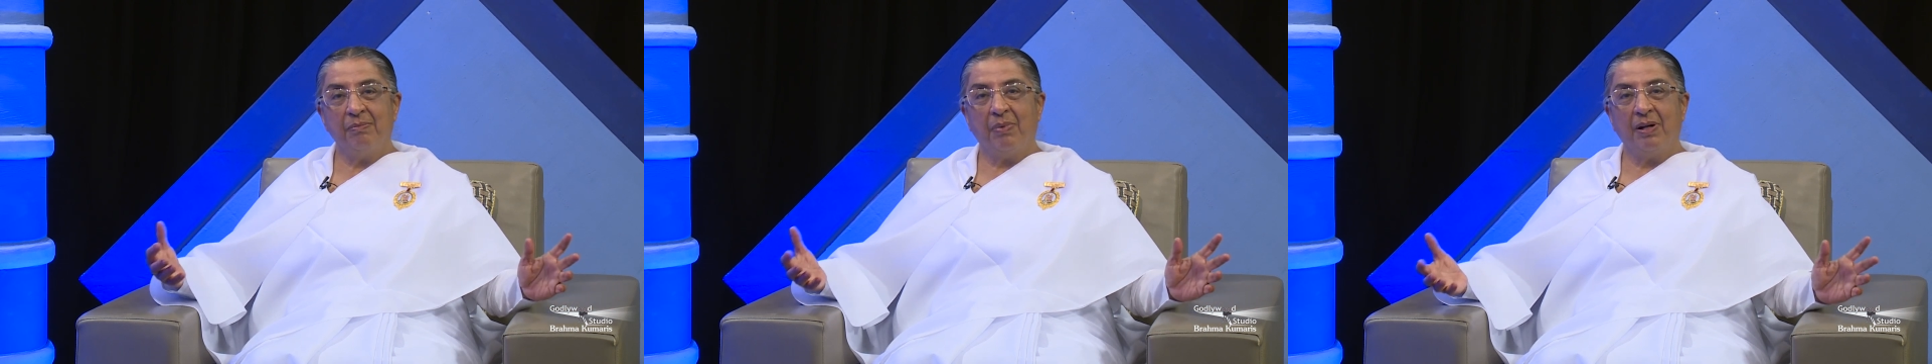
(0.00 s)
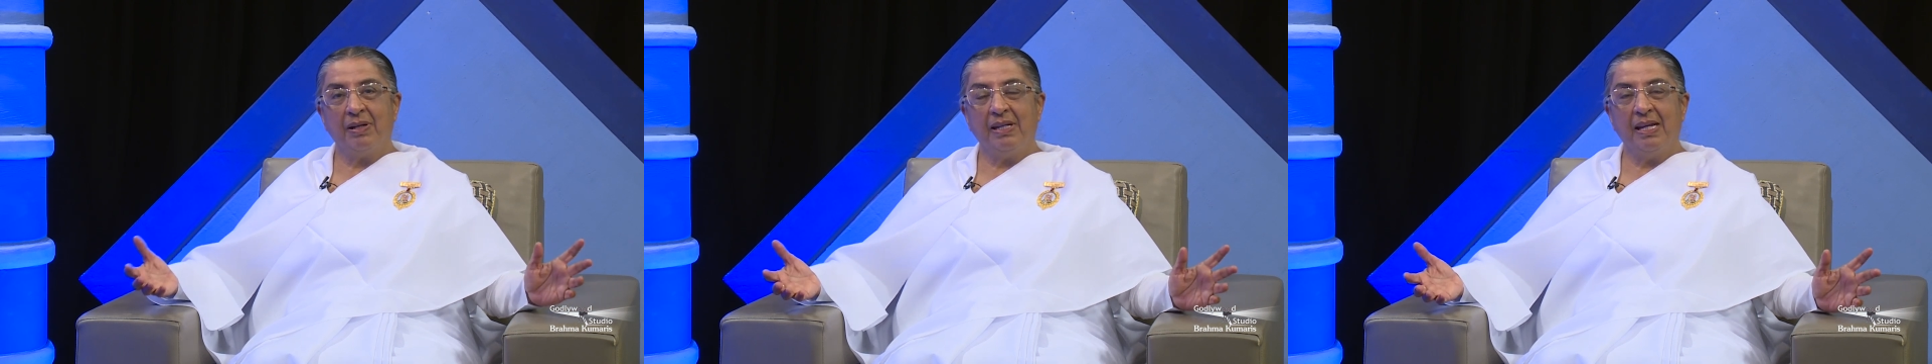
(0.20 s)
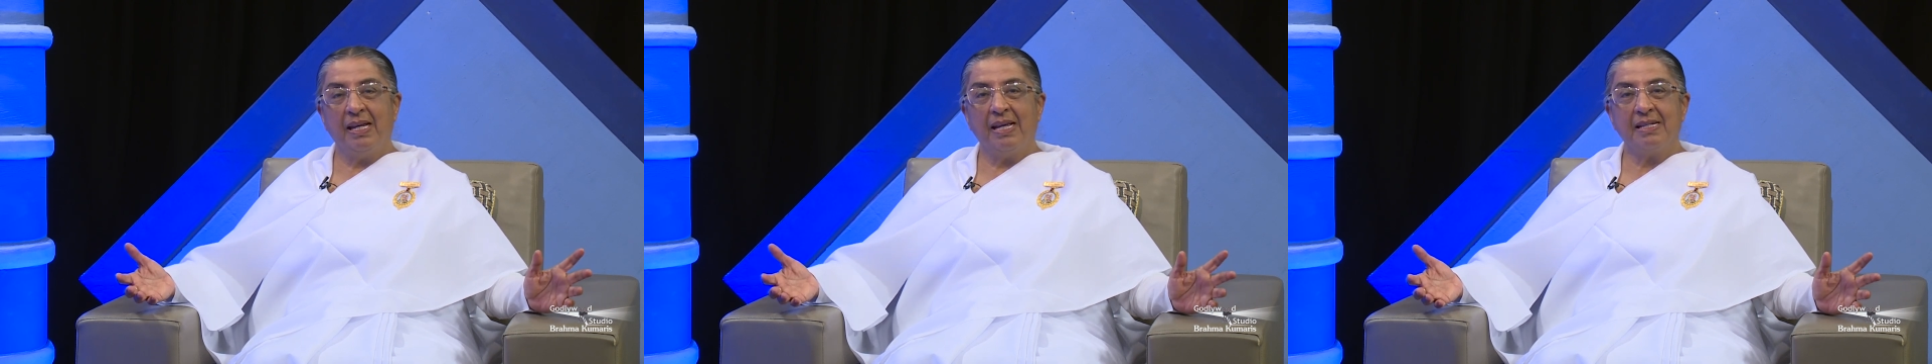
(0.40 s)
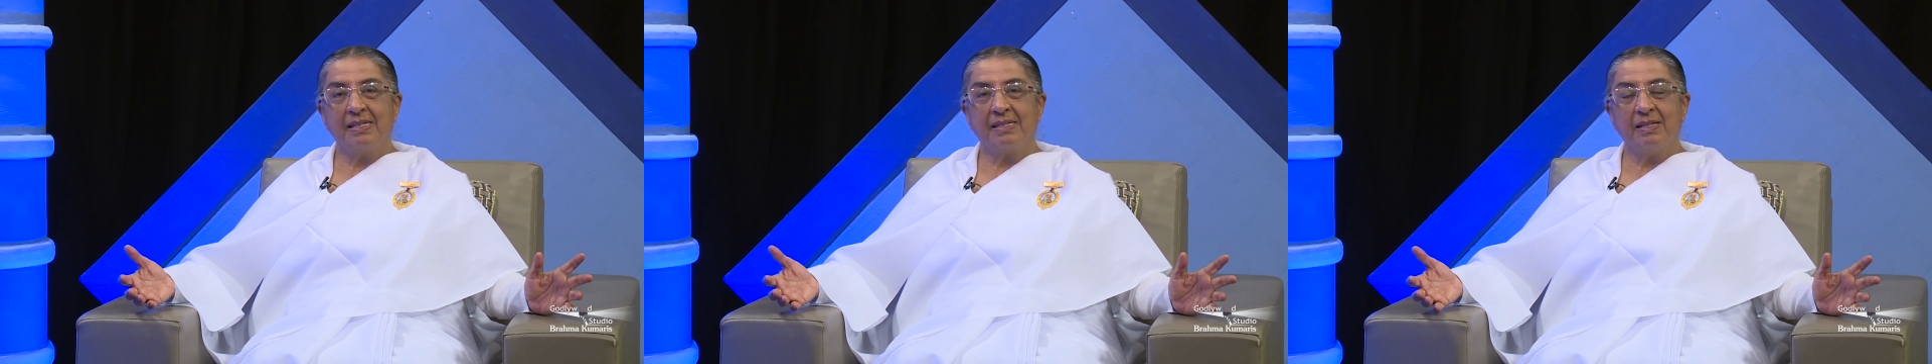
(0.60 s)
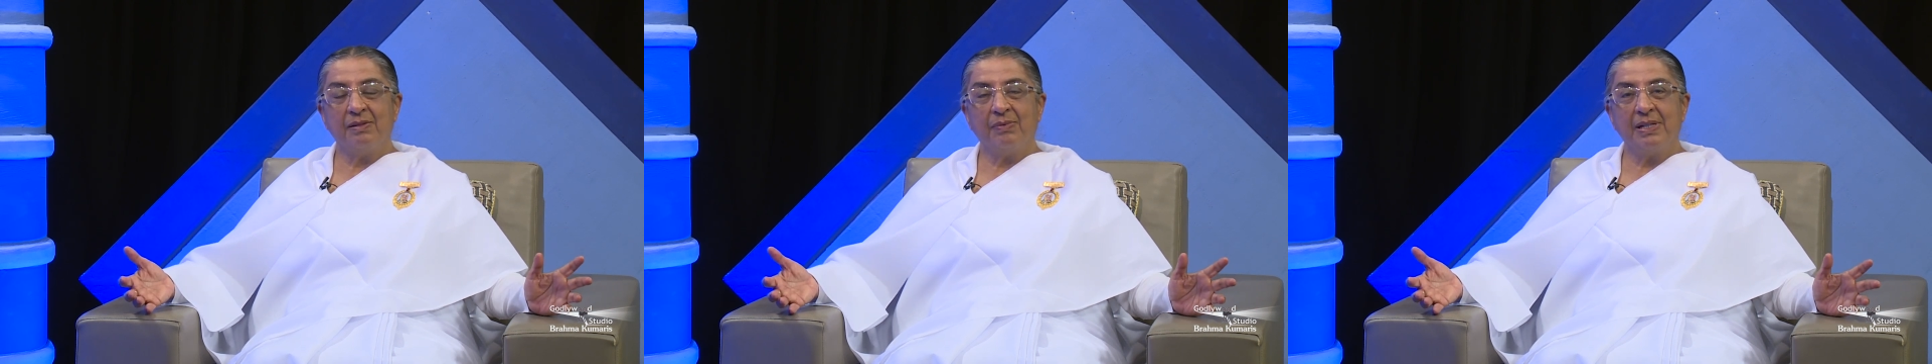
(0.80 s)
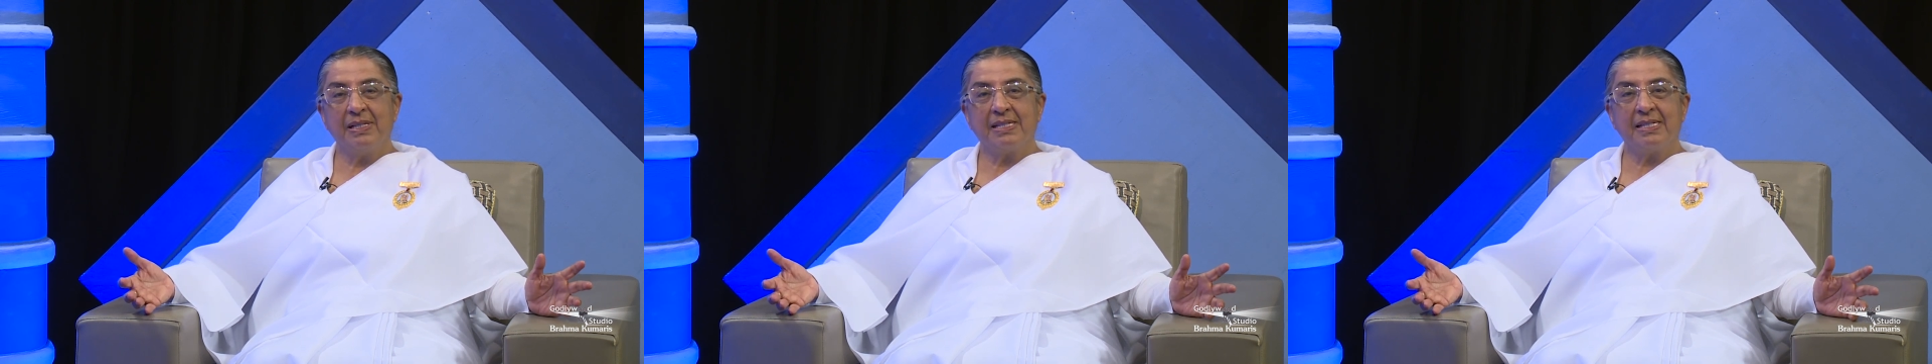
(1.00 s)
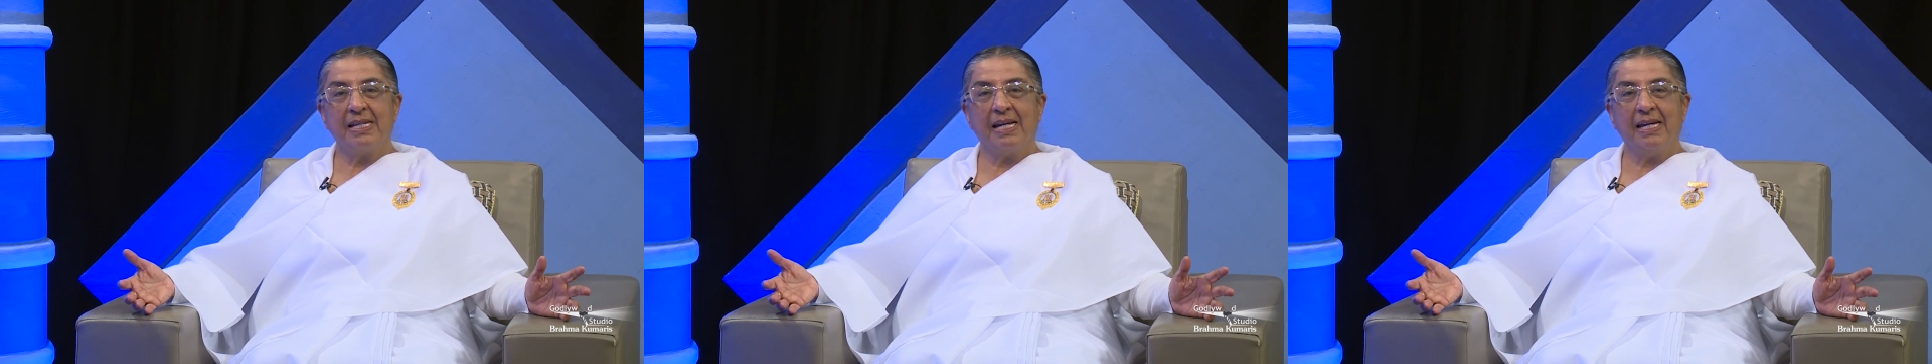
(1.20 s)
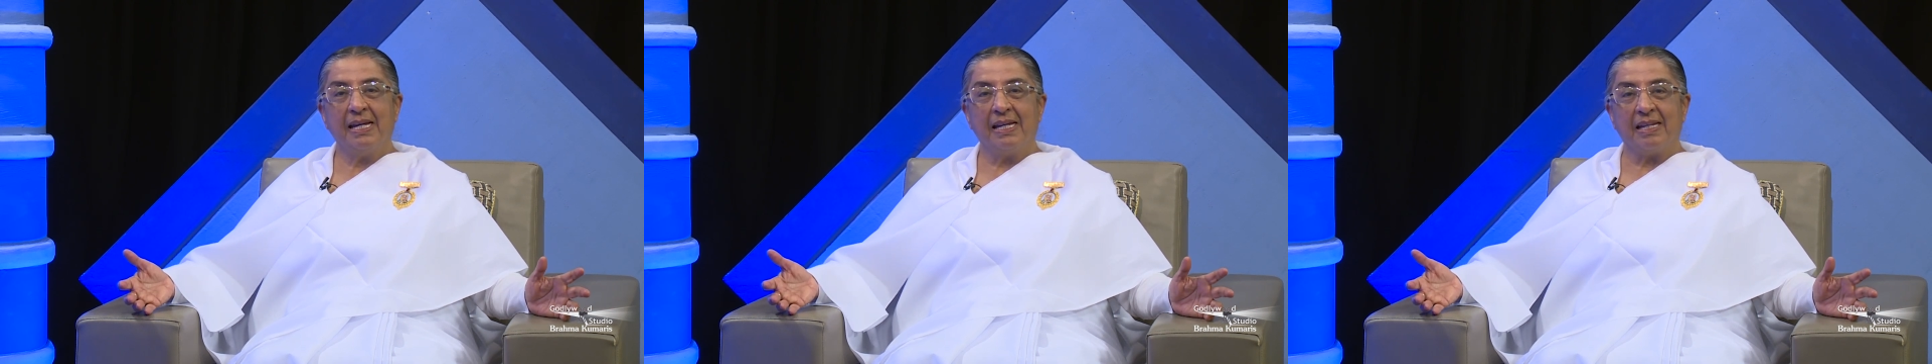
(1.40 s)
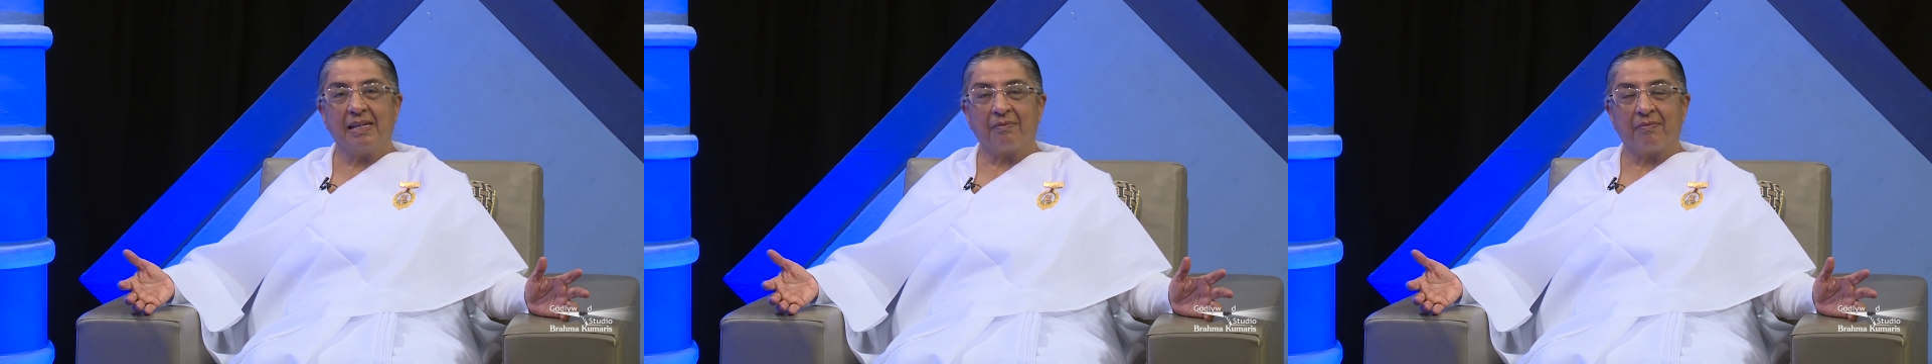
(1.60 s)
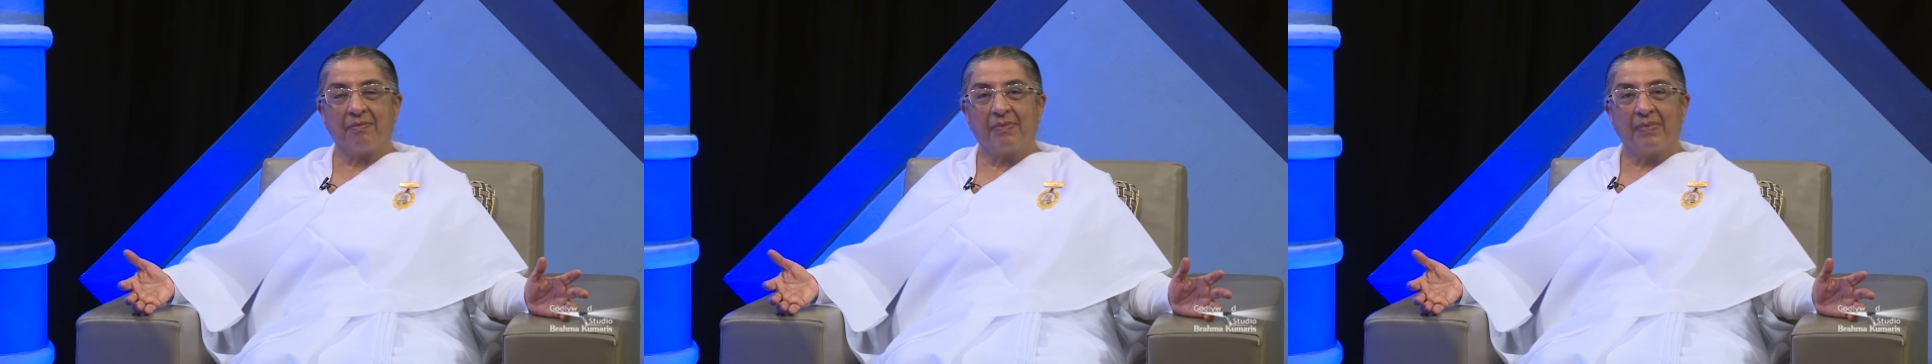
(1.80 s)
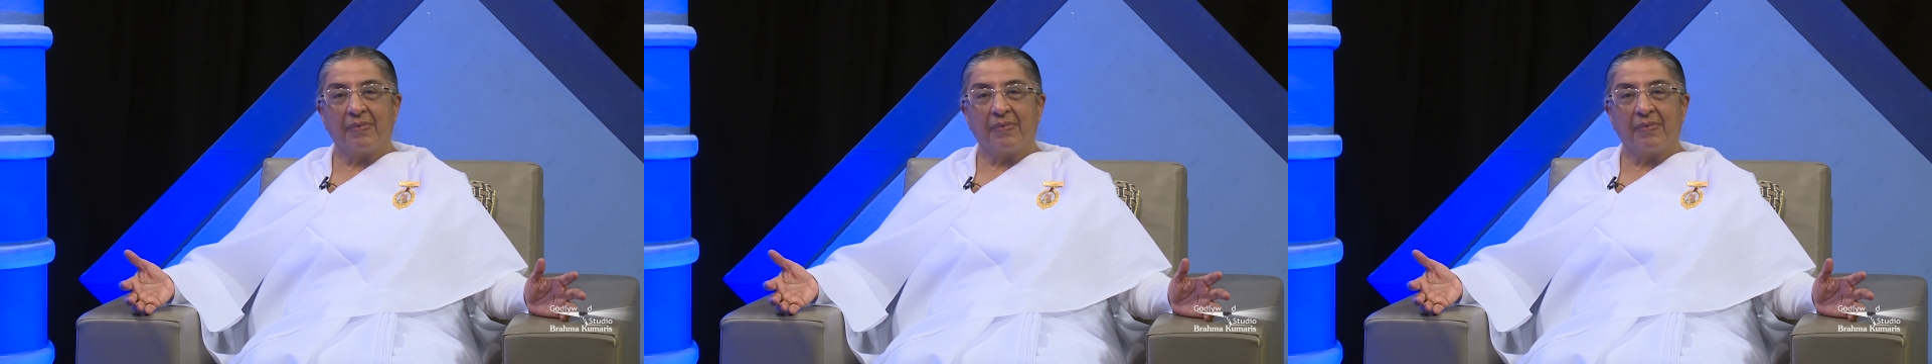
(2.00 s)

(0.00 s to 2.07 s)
bodiless in one second.